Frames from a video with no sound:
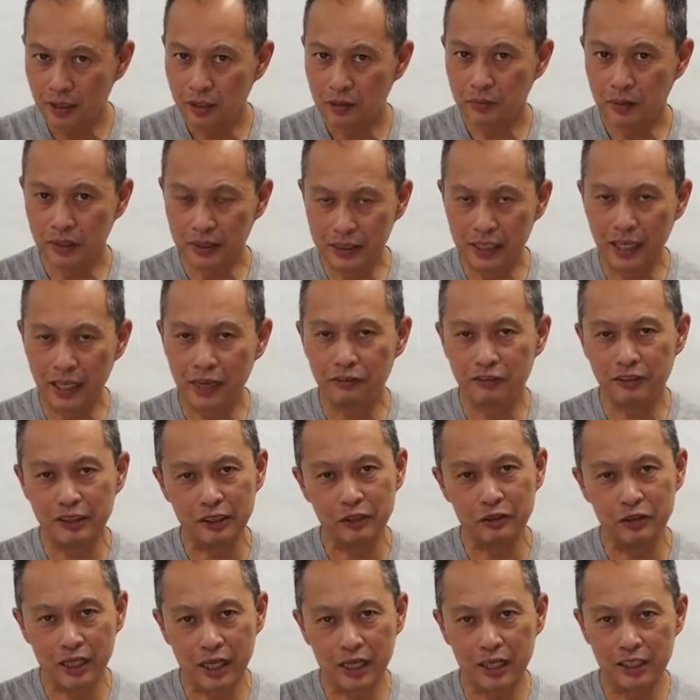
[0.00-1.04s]
but definitely
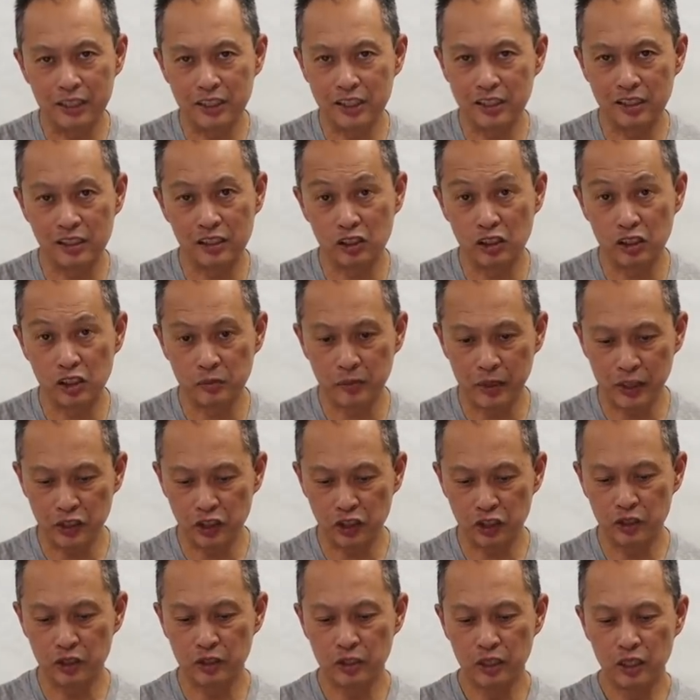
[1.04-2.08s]
you gotta adjust the
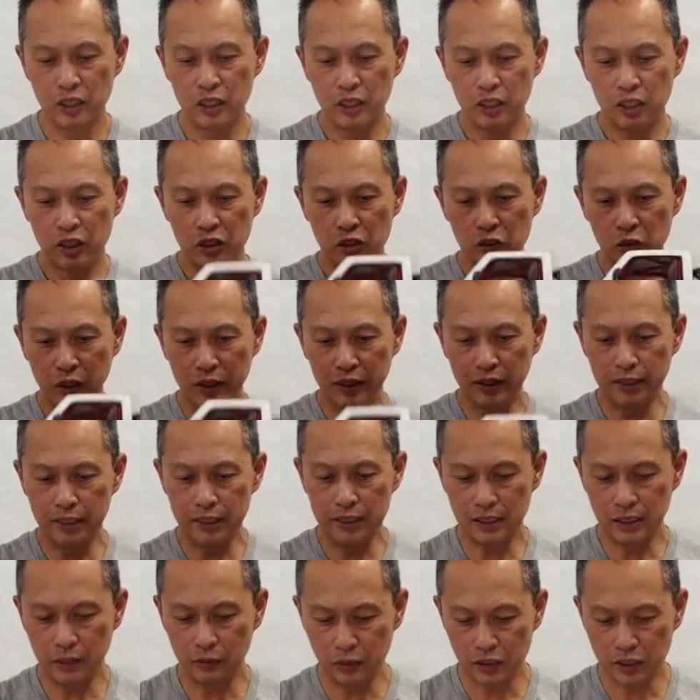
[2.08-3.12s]
suspension so at
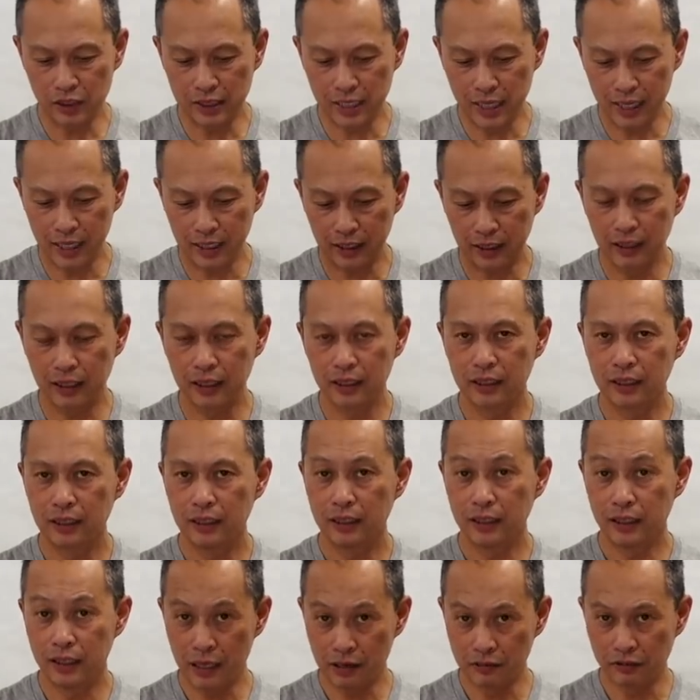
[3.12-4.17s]
least it will sag
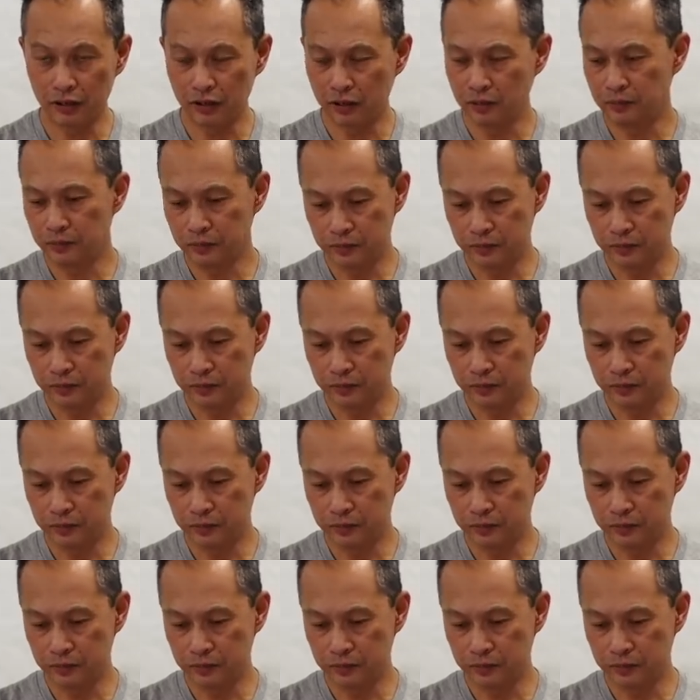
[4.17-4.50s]
level.